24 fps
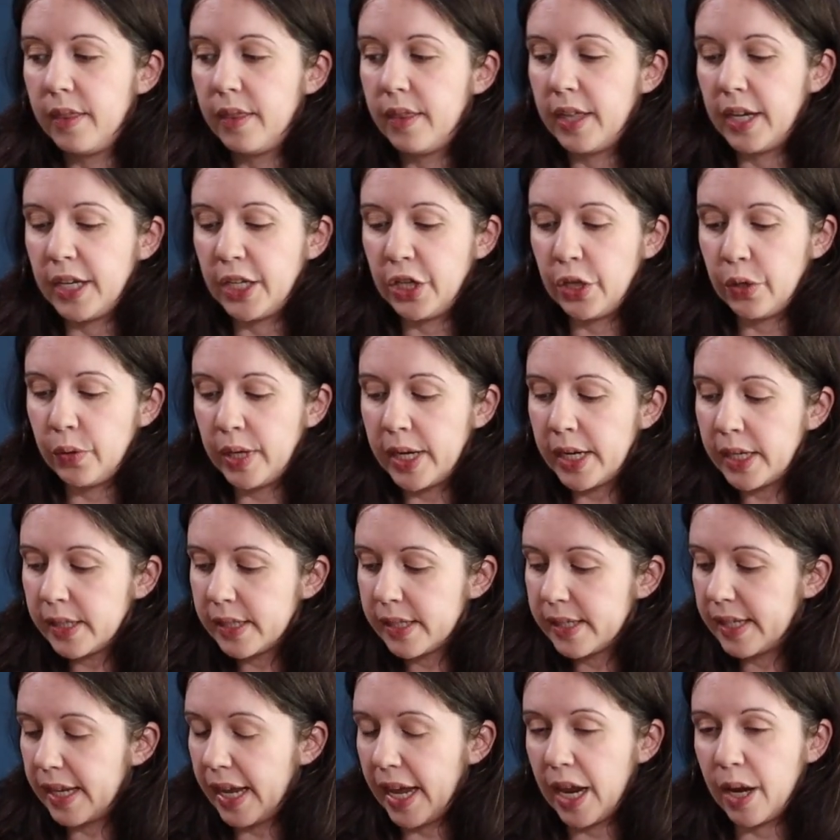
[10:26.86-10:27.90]
the
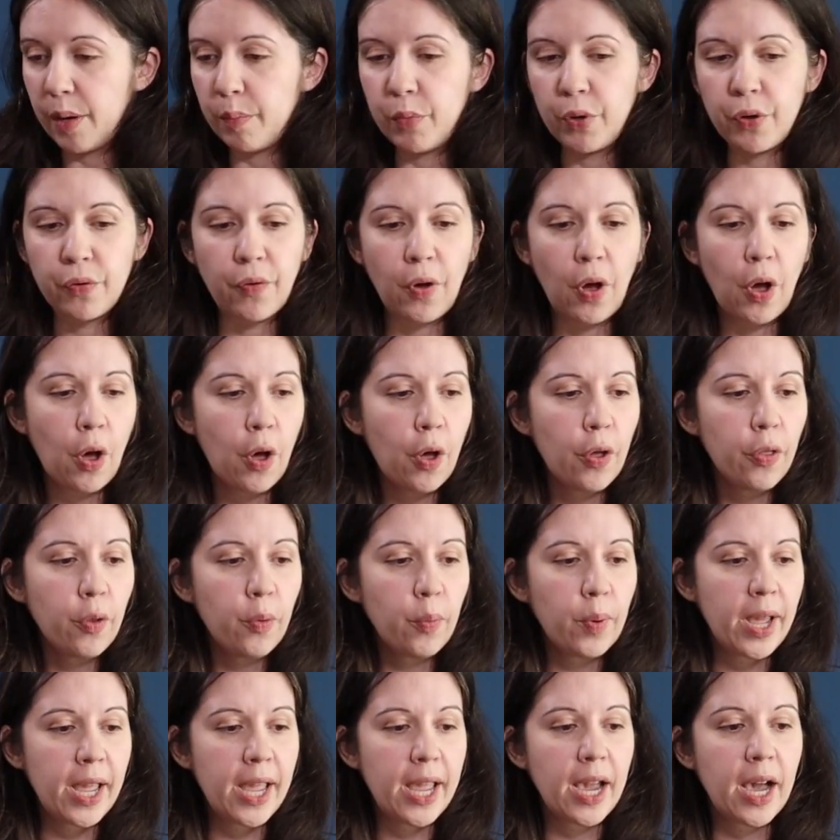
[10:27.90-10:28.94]
units and move all the
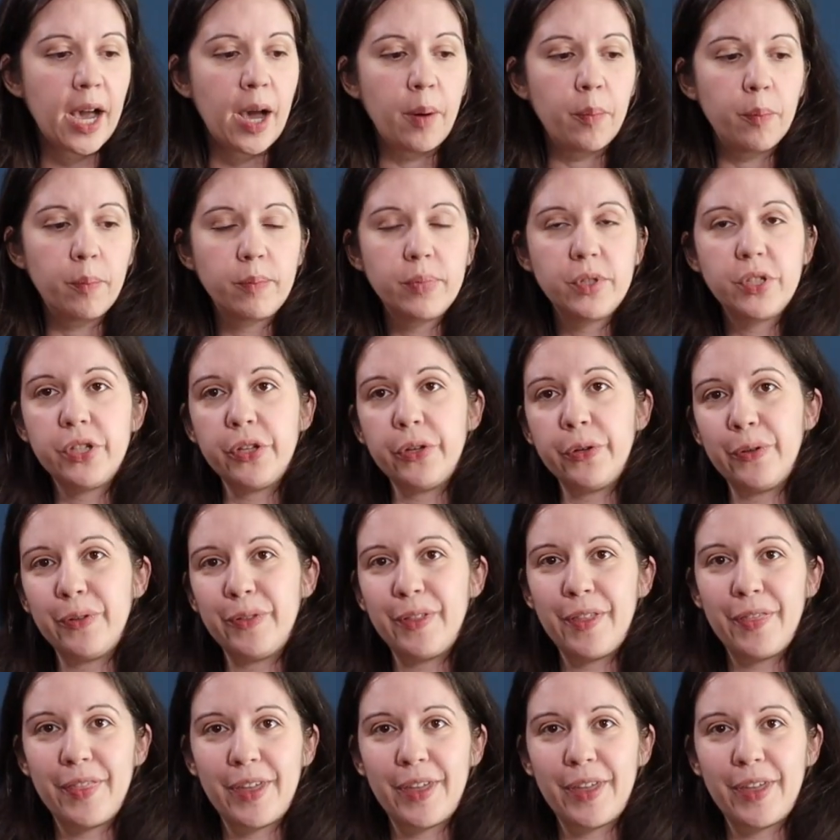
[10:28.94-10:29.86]
way up to the